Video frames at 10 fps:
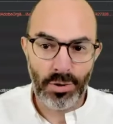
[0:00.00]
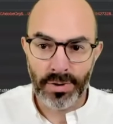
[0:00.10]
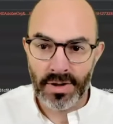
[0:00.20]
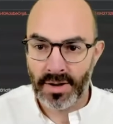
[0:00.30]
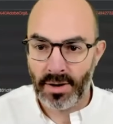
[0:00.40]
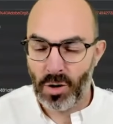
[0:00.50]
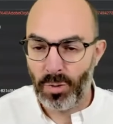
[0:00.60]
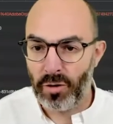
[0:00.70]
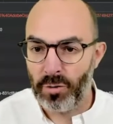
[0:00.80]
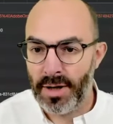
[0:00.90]
on this in a couple
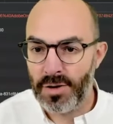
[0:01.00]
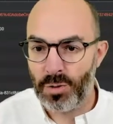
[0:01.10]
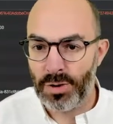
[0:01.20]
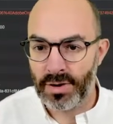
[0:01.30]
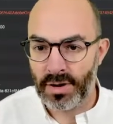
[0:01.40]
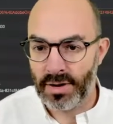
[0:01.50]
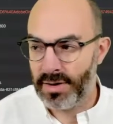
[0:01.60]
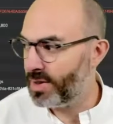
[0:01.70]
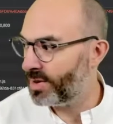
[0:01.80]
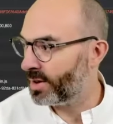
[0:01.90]
of minutes, but
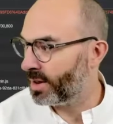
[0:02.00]
this